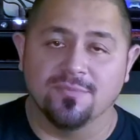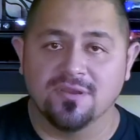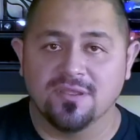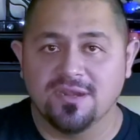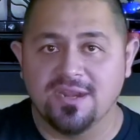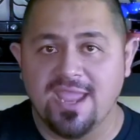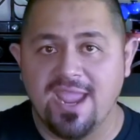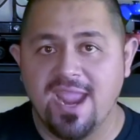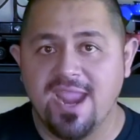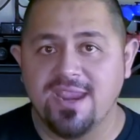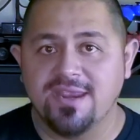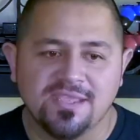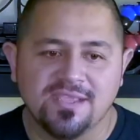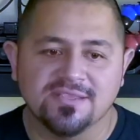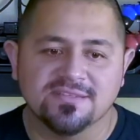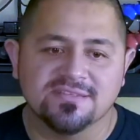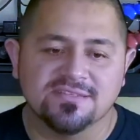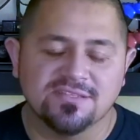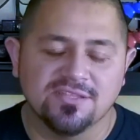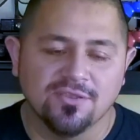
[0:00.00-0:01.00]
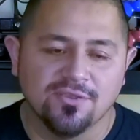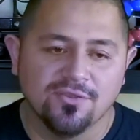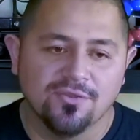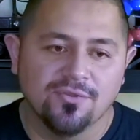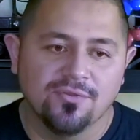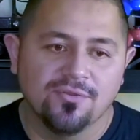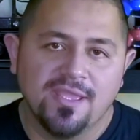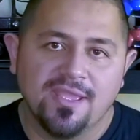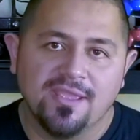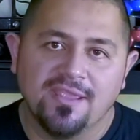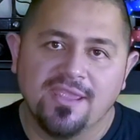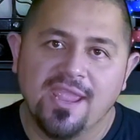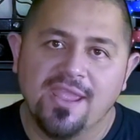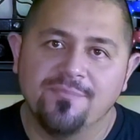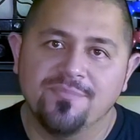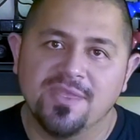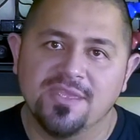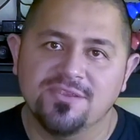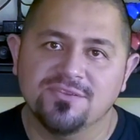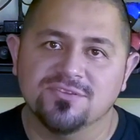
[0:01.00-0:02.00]
going to hate. It's still a
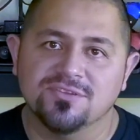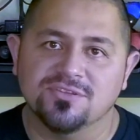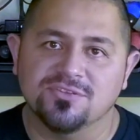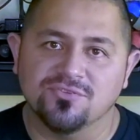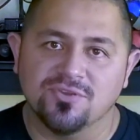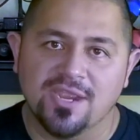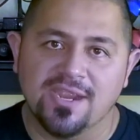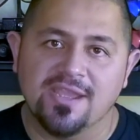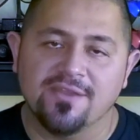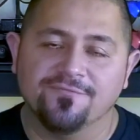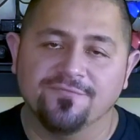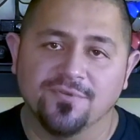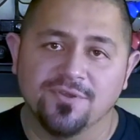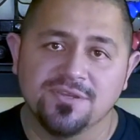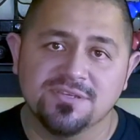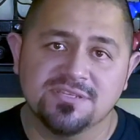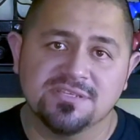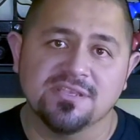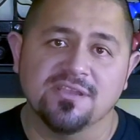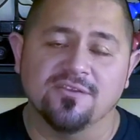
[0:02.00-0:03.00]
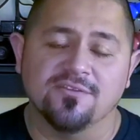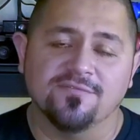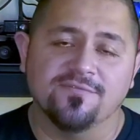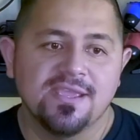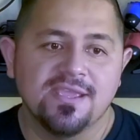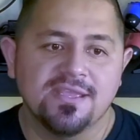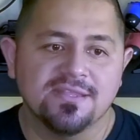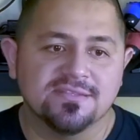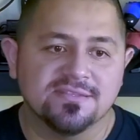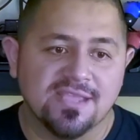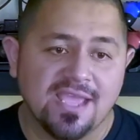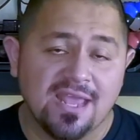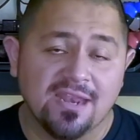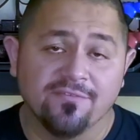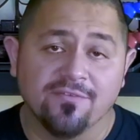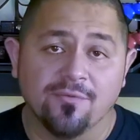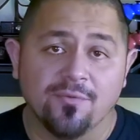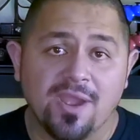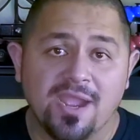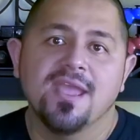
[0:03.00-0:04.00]
game that you should try out for yourself. It's a hell
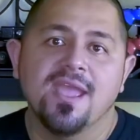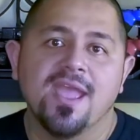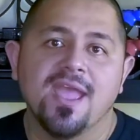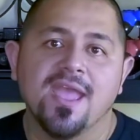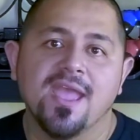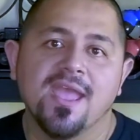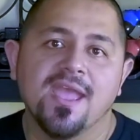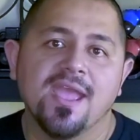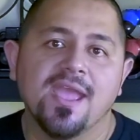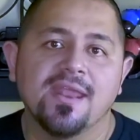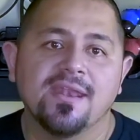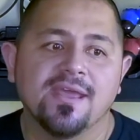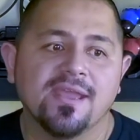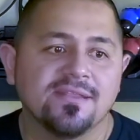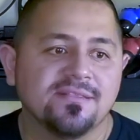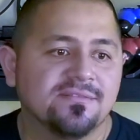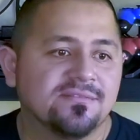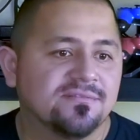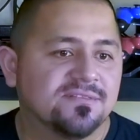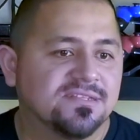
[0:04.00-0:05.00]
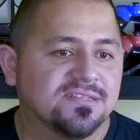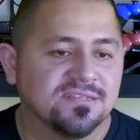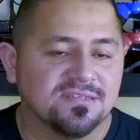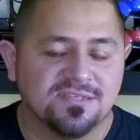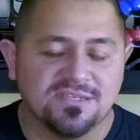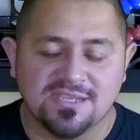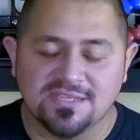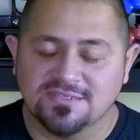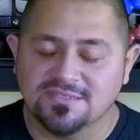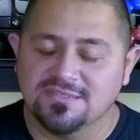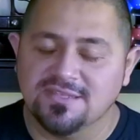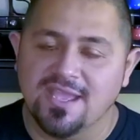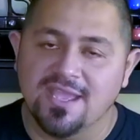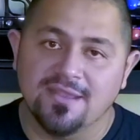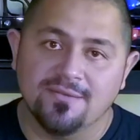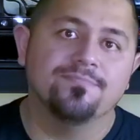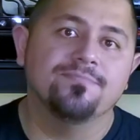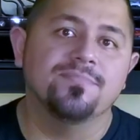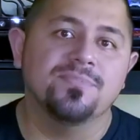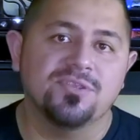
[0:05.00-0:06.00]
of a ride, and I suggest
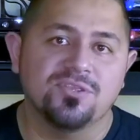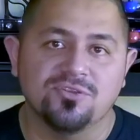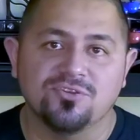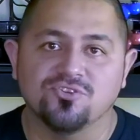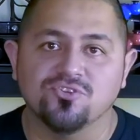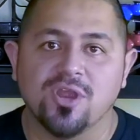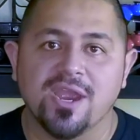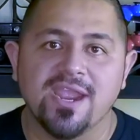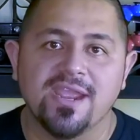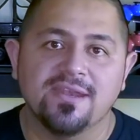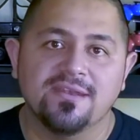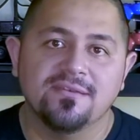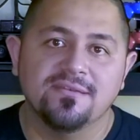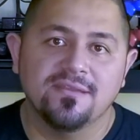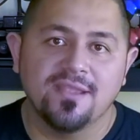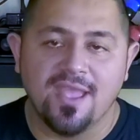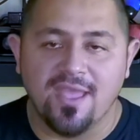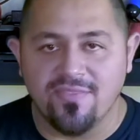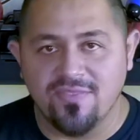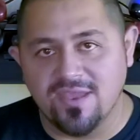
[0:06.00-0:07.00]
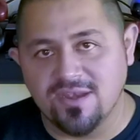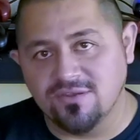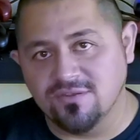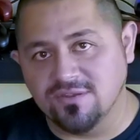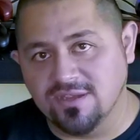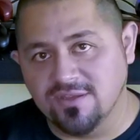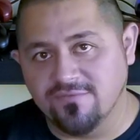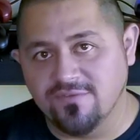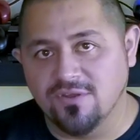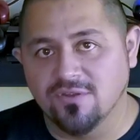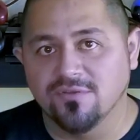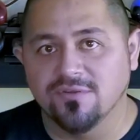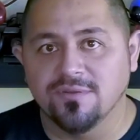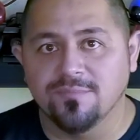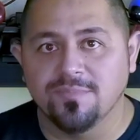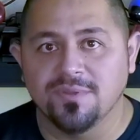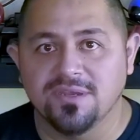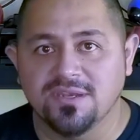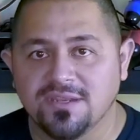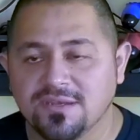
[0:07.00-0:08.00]
that you try it and then you give your own
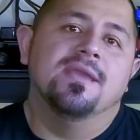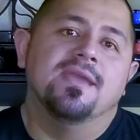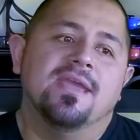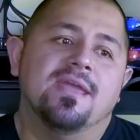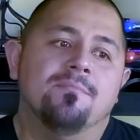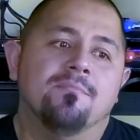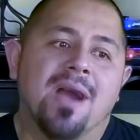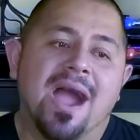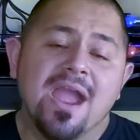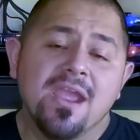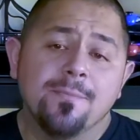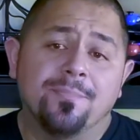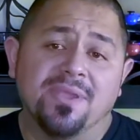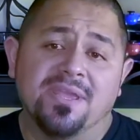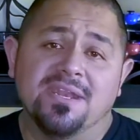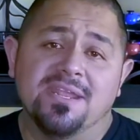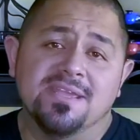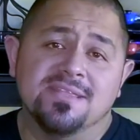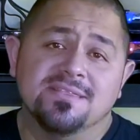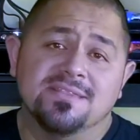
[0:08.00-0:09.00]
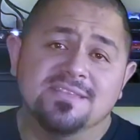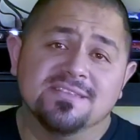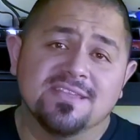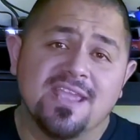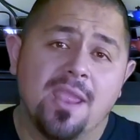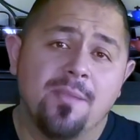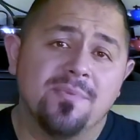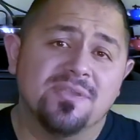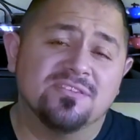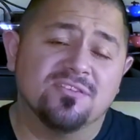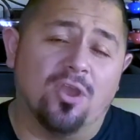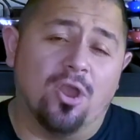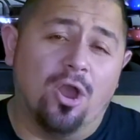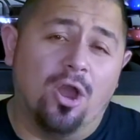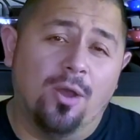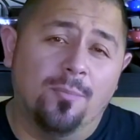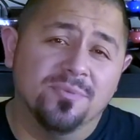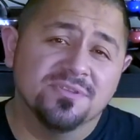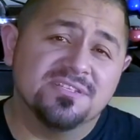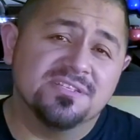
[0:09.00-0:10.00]
opinion. In my opinion, this game is
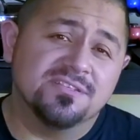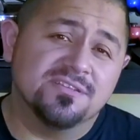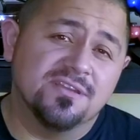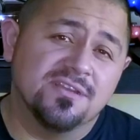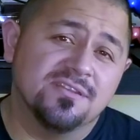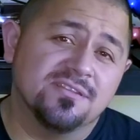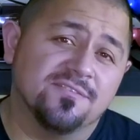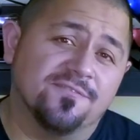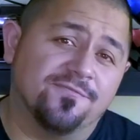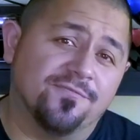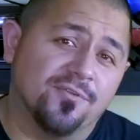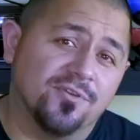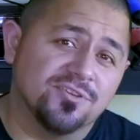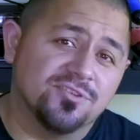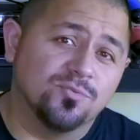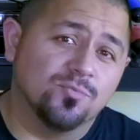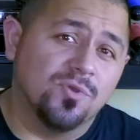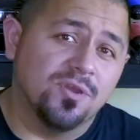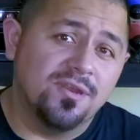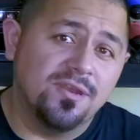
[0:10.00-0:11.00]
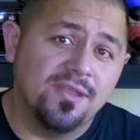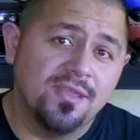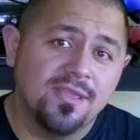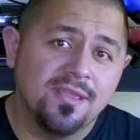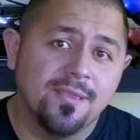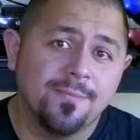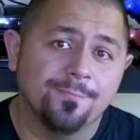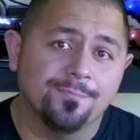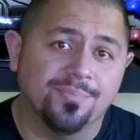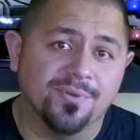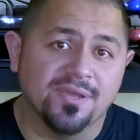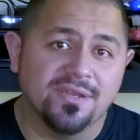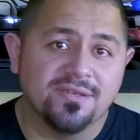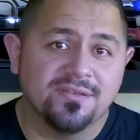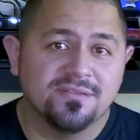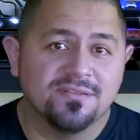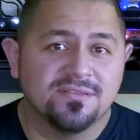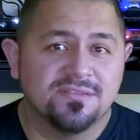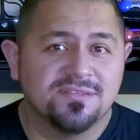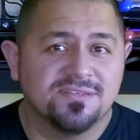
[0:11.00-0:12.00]
almost as good as the first one,
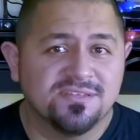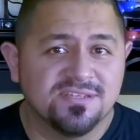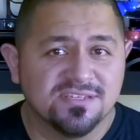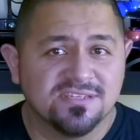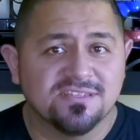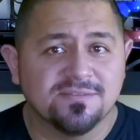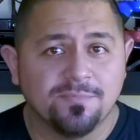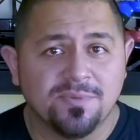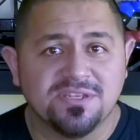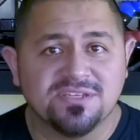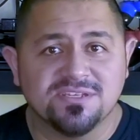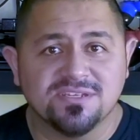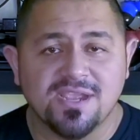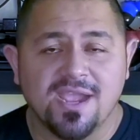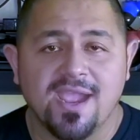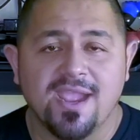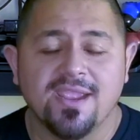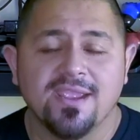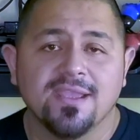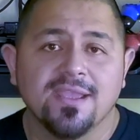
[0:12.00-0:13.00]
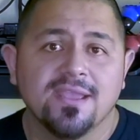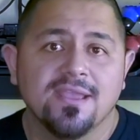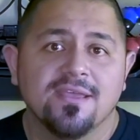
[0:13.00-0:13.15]
but just a bit shy.